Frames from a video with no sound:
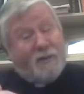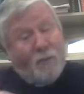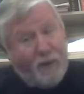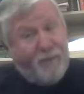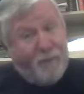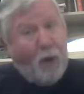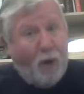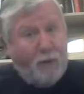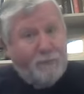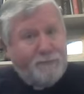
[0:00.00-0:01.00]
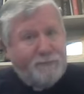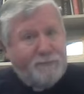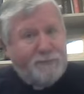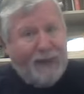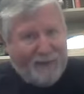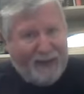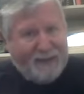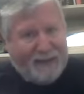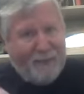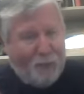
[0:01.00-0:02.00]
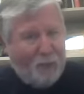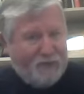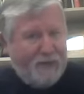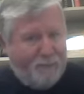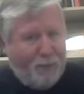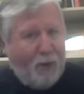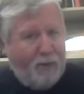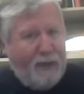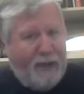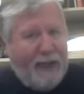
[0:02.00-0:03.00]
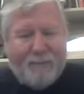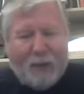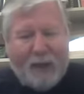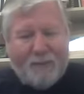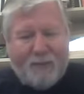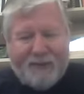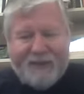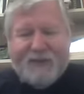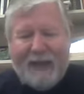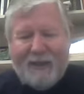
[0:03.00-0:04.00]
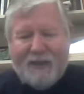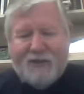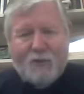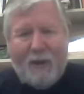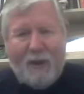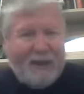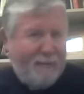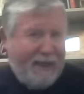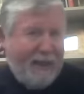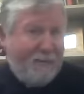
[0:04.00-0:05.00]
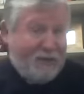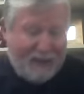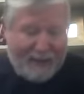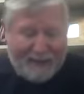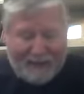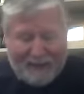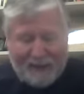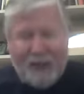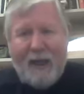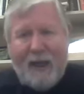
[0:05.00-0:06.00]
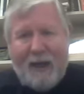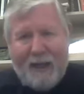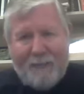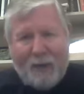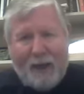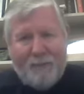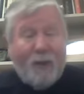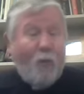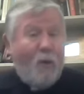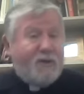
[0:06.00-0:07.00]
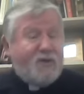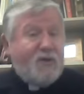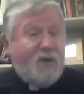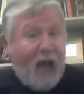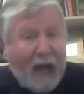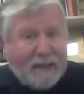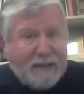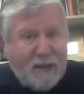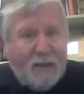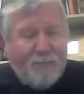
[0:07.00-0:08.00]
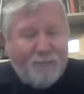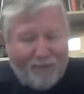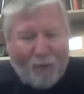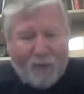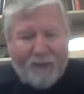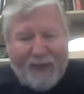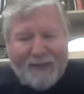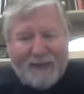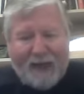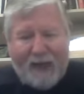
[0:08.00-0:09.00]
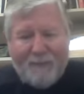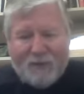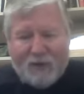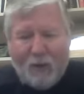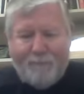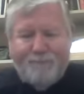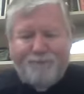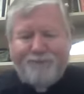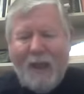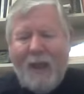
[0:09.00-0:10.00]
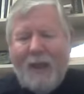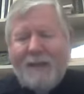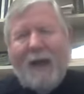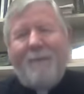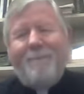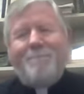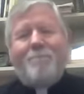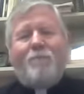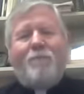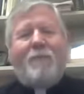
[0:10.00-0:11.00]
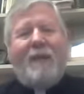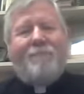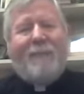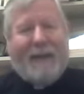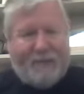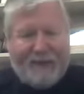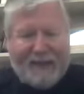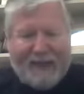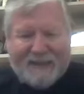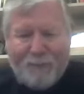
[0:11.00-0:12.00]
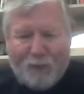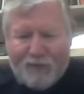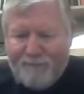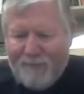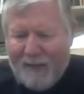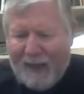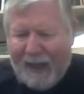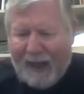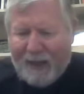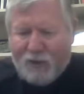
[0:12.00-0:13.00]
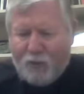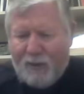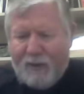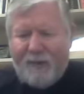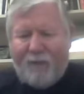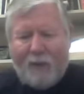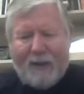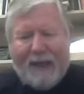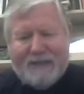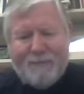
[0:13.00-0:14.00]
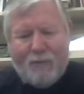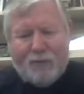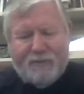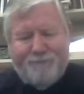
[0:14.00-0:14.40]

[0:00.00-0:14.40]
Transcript: with Paul at that time, with Paul and probably Silas as well. He became a sidekick. He probably was not before that time. So, now, getting back to the Gospels. As you read the four Gospels,